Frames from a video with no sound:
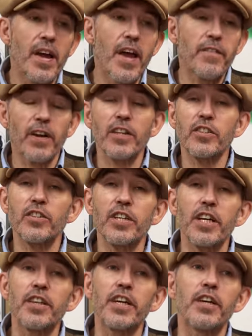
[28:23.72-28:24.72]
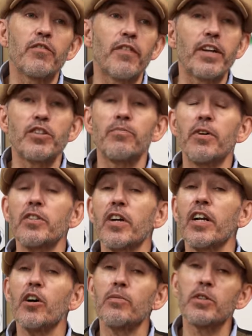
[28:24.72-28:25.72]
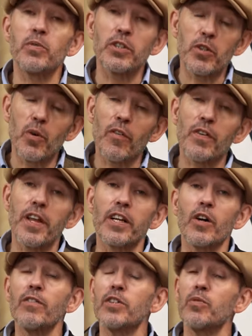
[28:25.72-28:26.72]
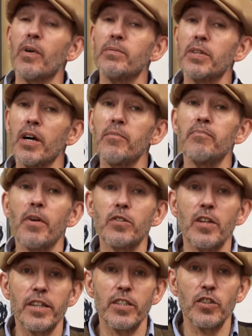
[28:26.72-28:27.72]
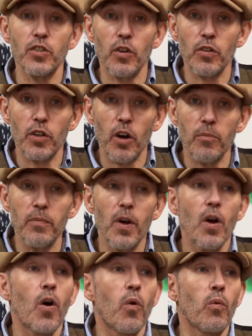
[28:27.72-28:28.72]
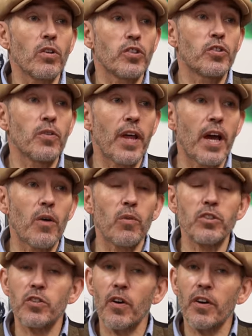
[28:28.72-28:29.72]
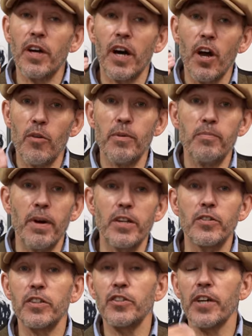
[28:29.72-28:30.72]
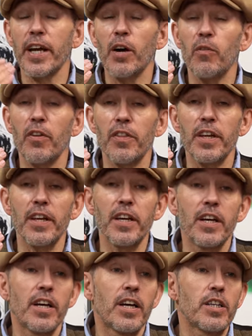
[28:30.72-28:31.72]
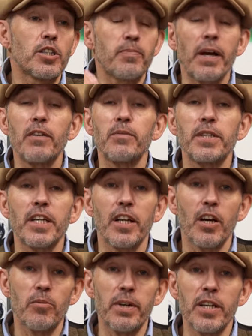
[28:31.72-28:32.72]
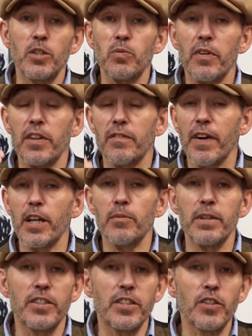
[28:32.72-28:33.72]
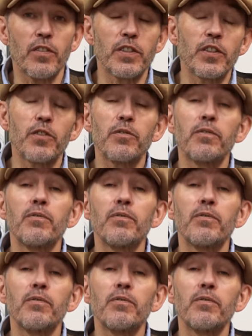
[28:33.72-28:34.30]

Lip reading: If you'd like to see the range of motorcycle helmets we do offer, then go over to the website motolegends.com. Once you're there, once you're on a helmet page, you can check out what the spec of a particular helmet is, what the availability is, and obviously,